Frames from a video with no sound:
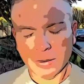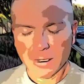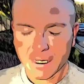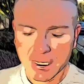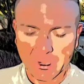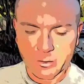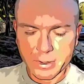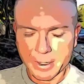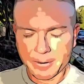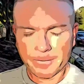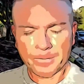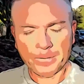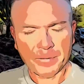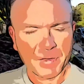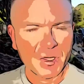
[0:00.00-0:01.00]
Anyway,
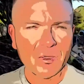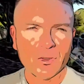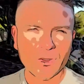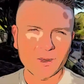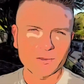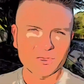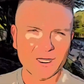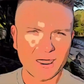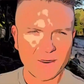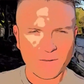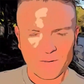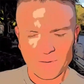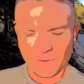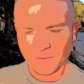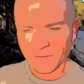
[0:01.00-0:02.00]
you know what I'm
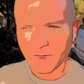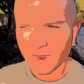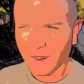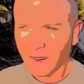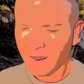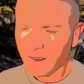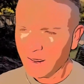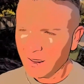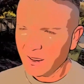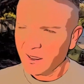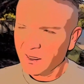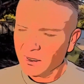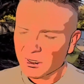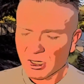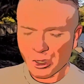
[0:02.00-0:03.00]

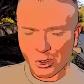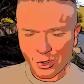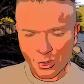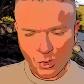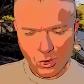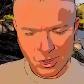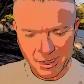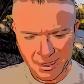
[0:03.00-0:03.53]
saying. So,